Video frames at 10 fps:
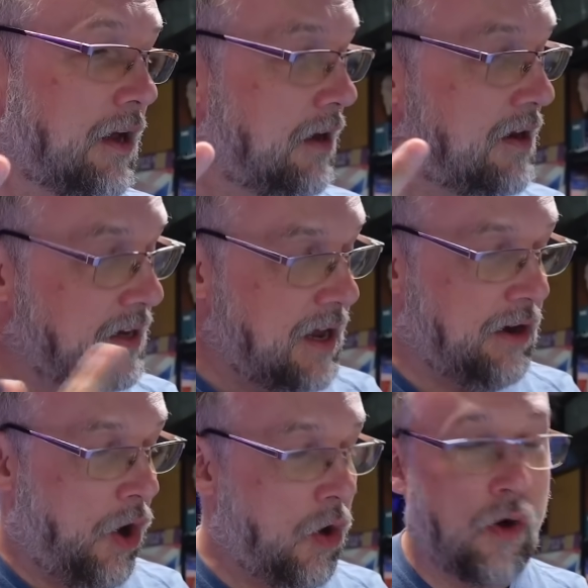And they get it
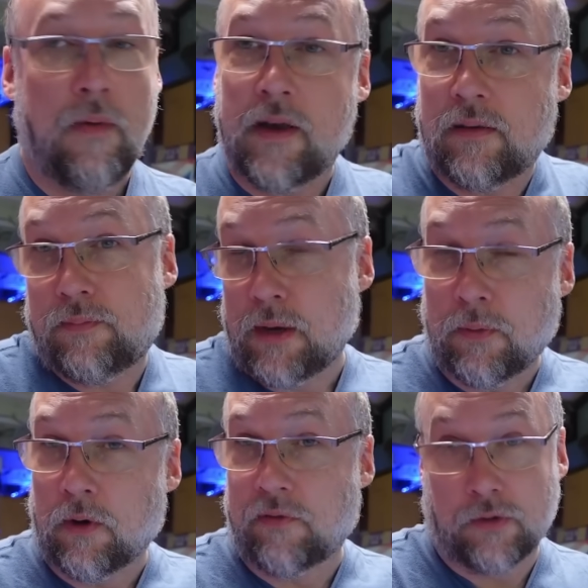home, and then
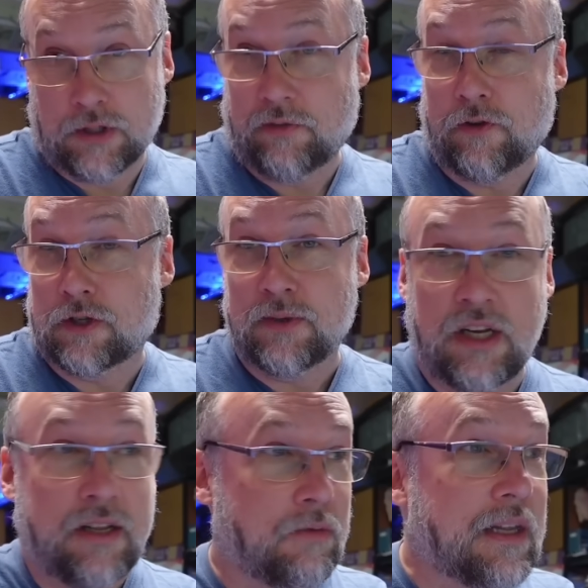people, for their first
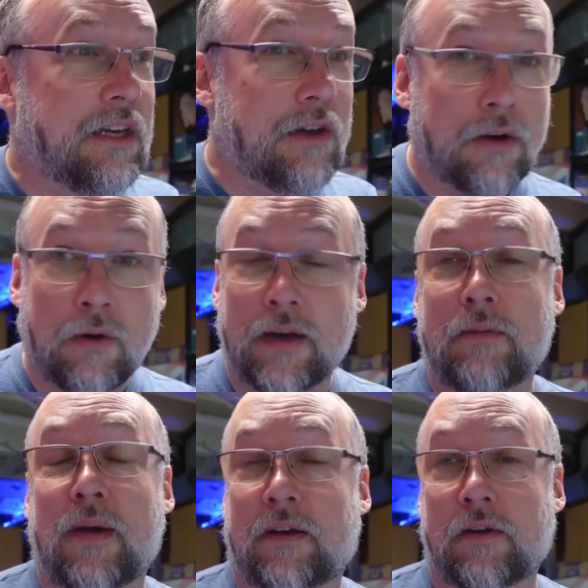they didn't really know any
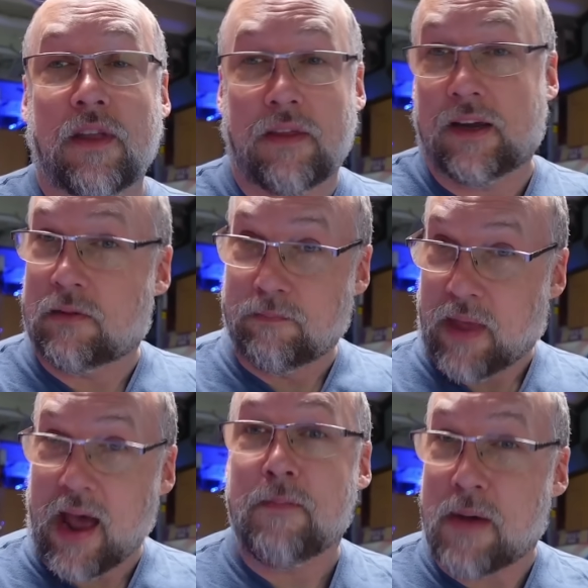better, that they
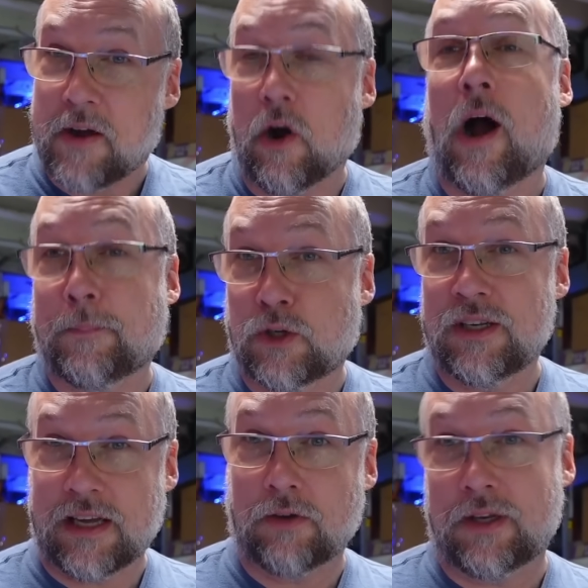had better
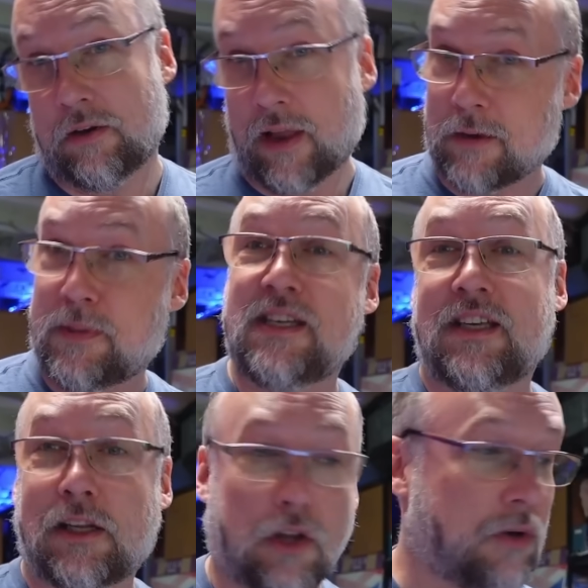options out there, like
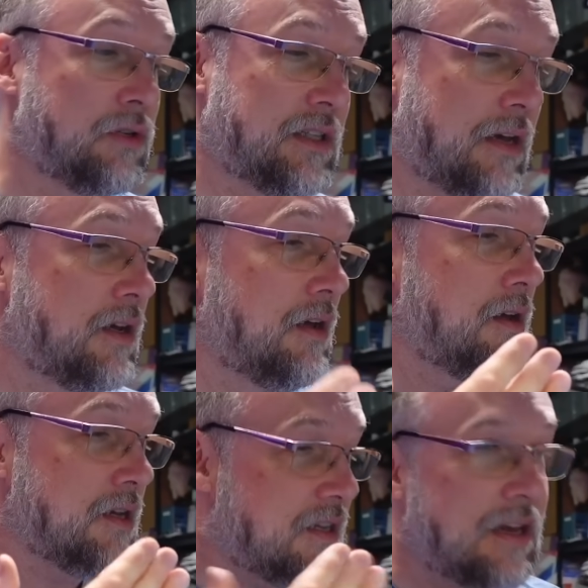PC clones that
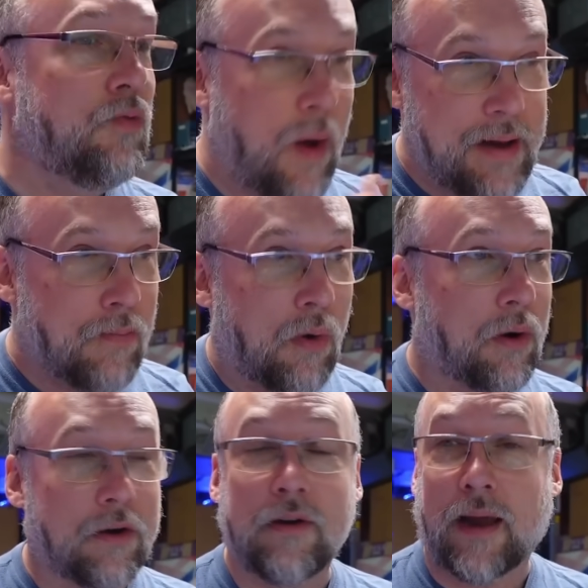did way
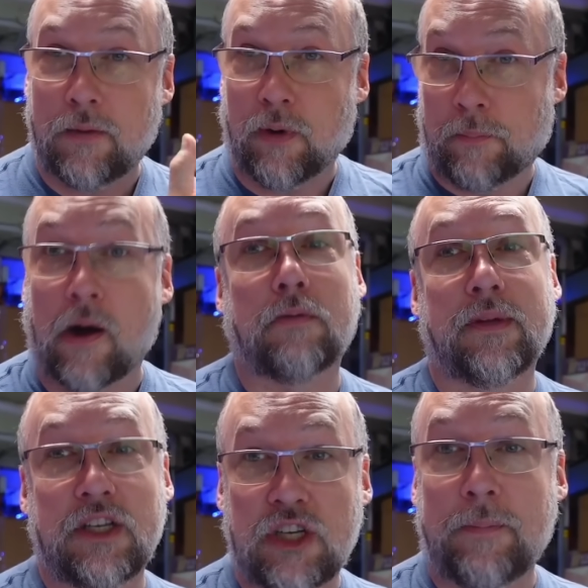more and were
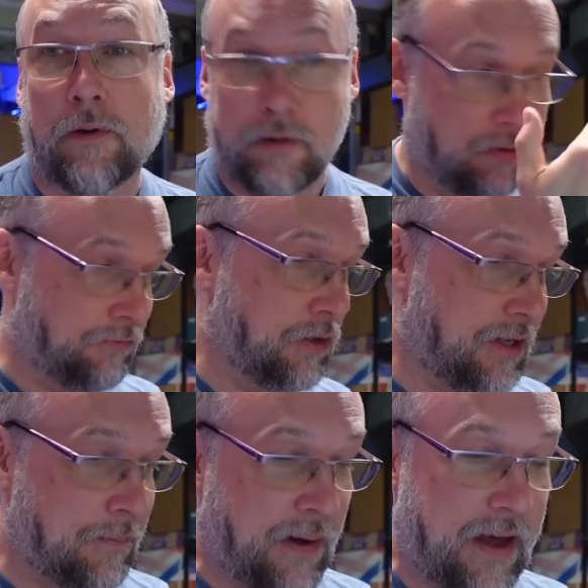probably cheaper and were fully
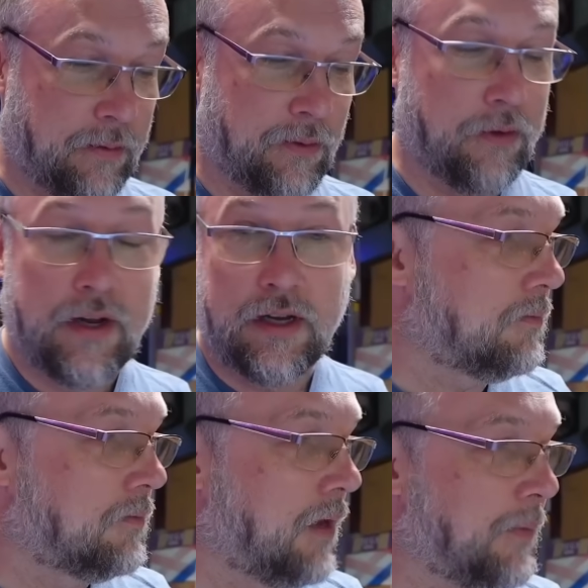compatible.
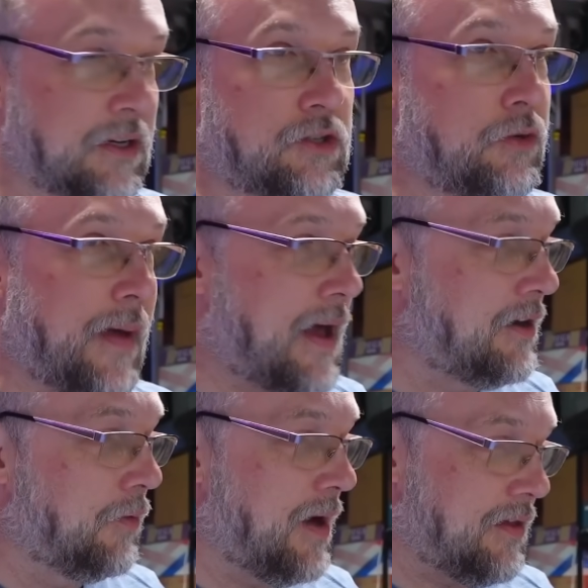I mean, it's too bad
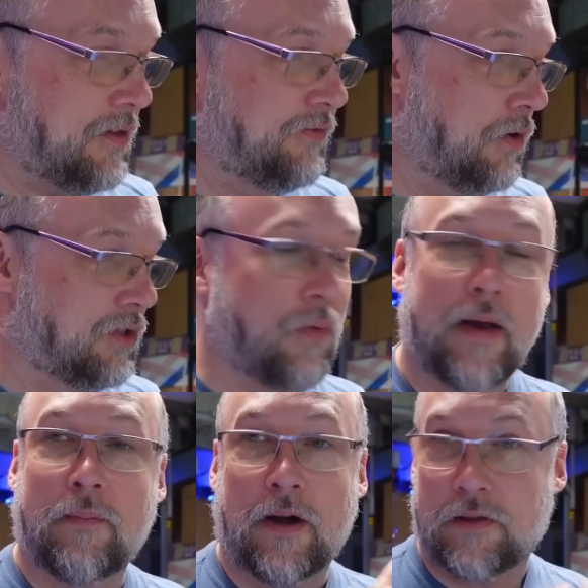in a way that the folks who
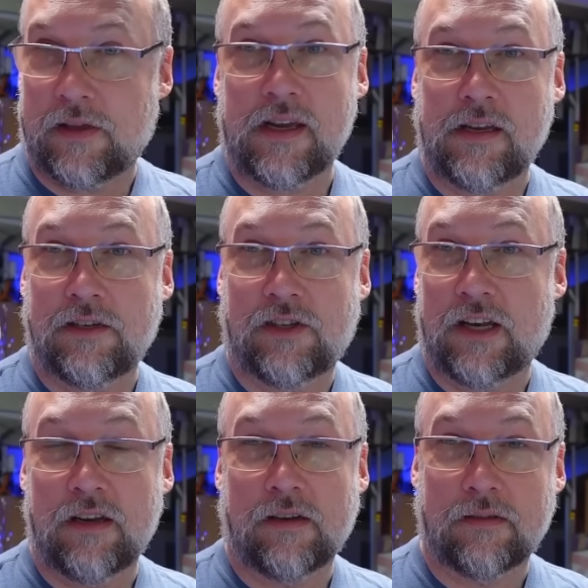went and bought these
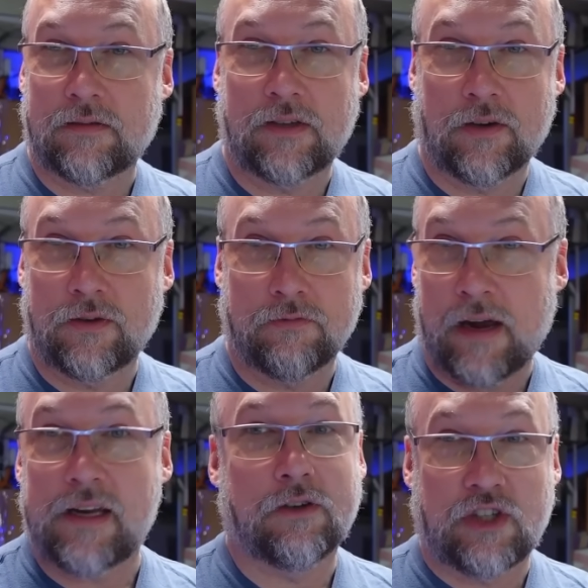didn't go to
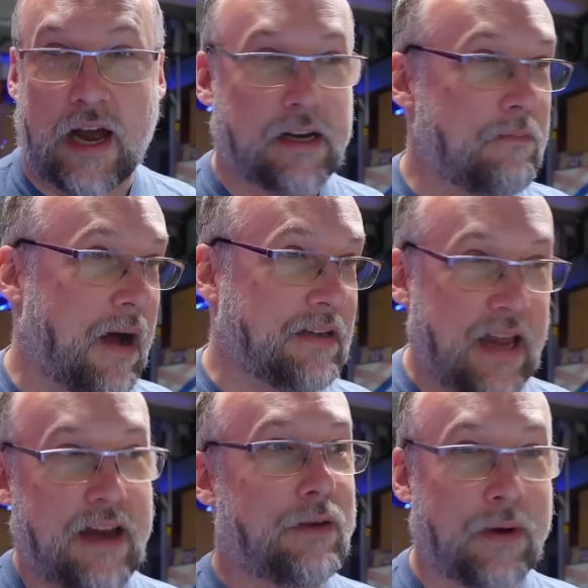Radio Shack and buy
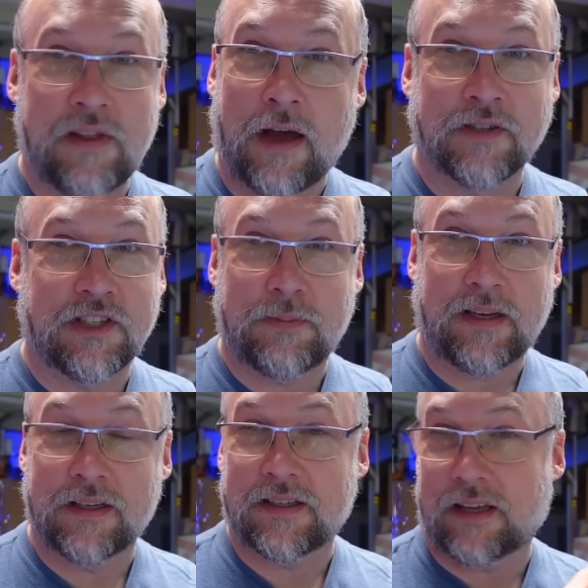Tandy 1000s,
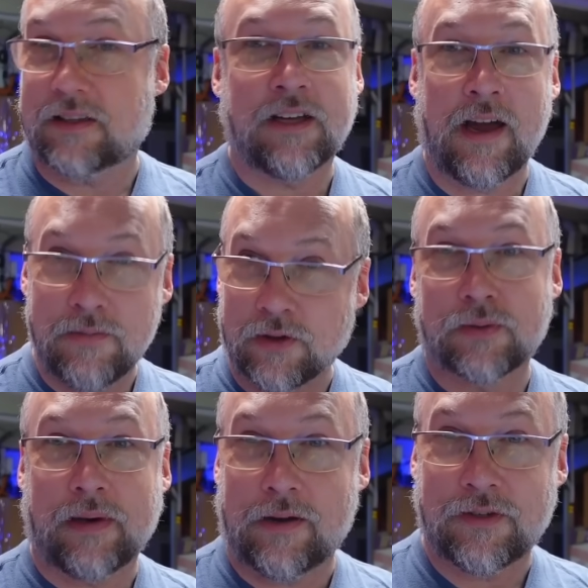because at the time those
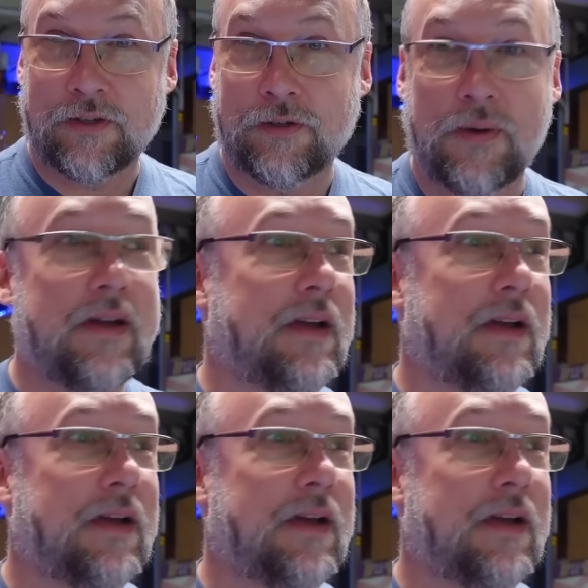were out too,